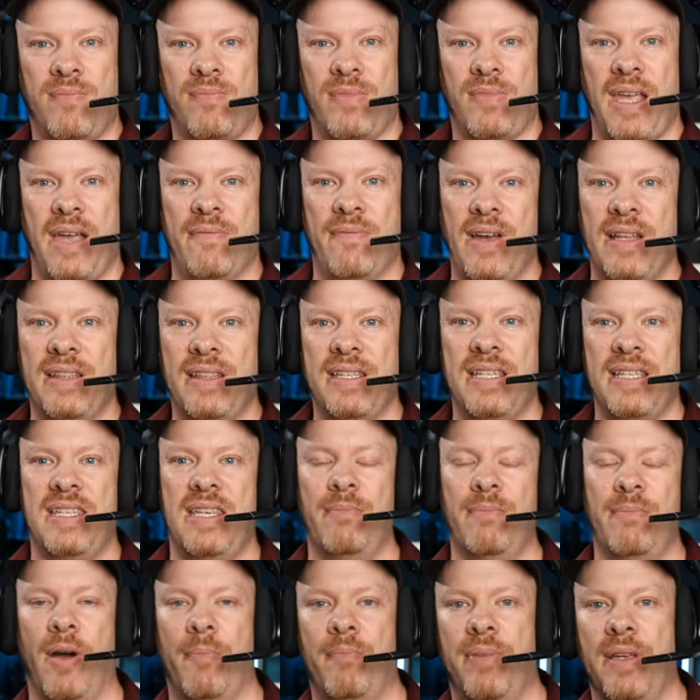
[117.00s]
I've had this in
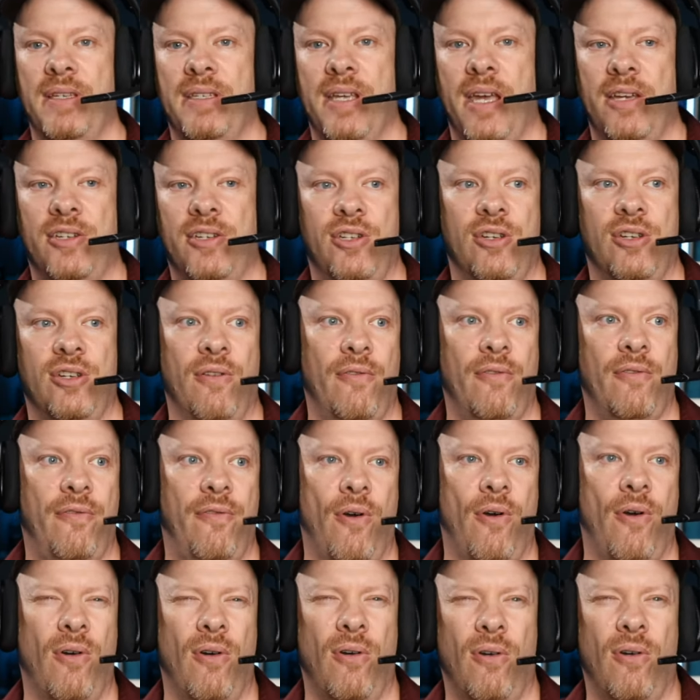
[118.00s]
my possession
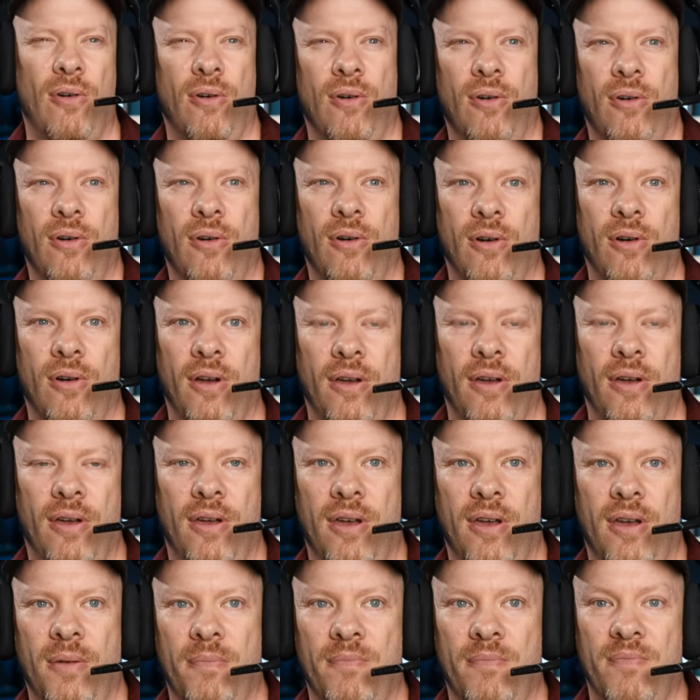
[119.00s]
for
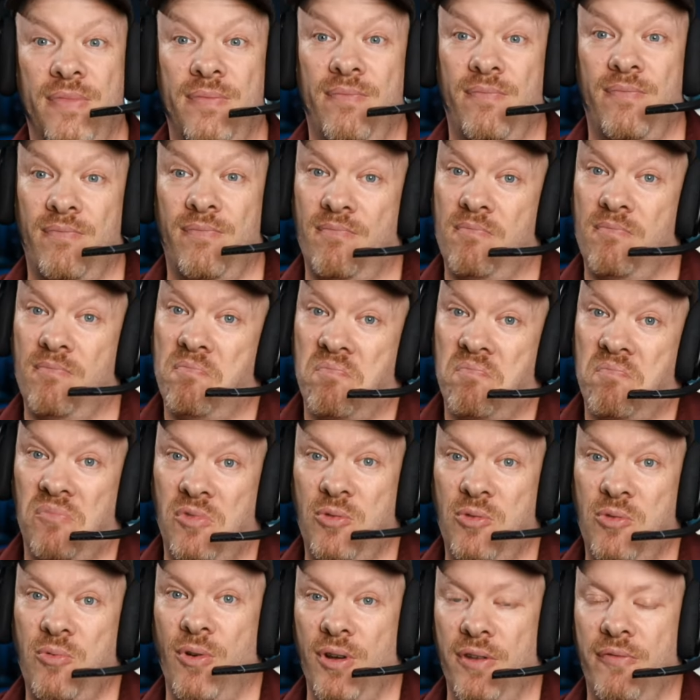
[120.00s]
um,
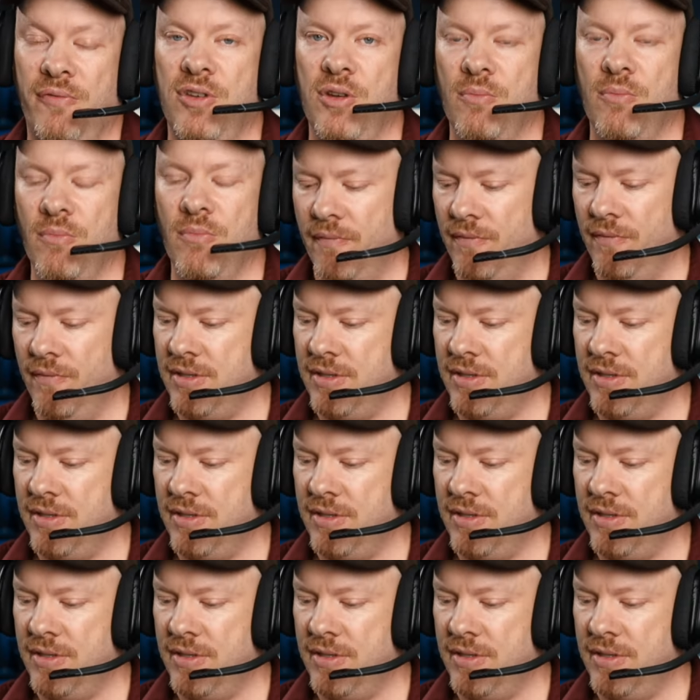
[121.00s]
quite a few months,